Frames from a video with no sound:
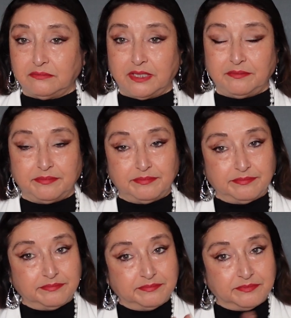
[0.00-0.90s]
my
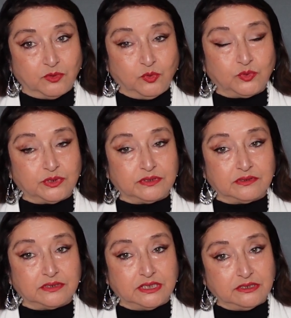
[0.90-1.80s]

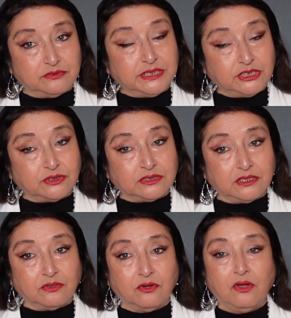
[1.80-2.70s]
older generations, they
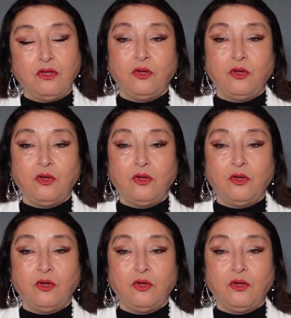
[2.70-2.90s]
go,